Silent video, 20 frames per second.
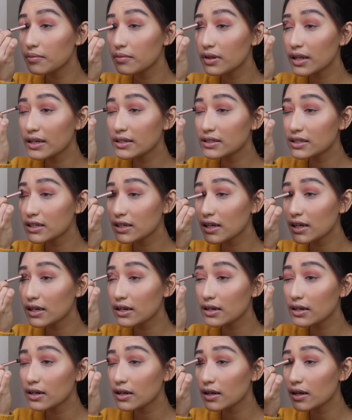blending it
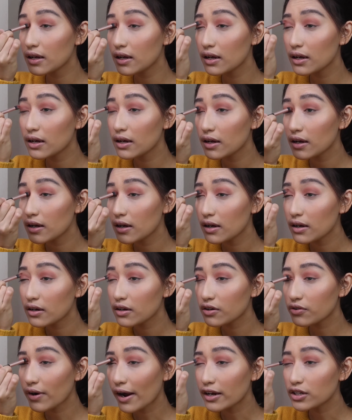
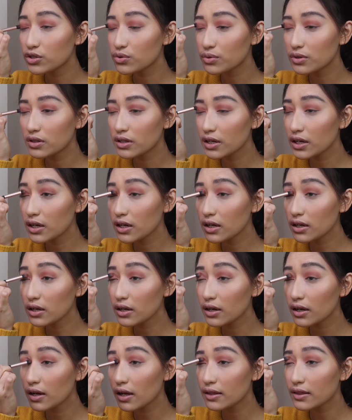gradually
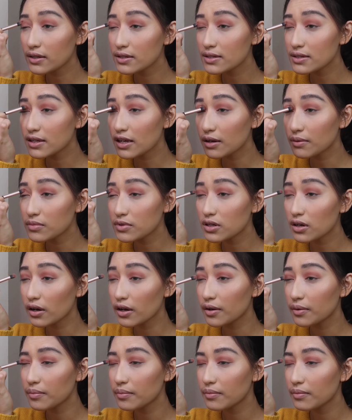at the same
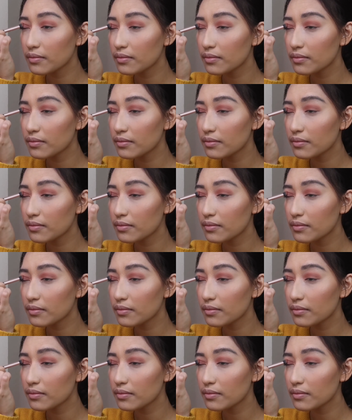time.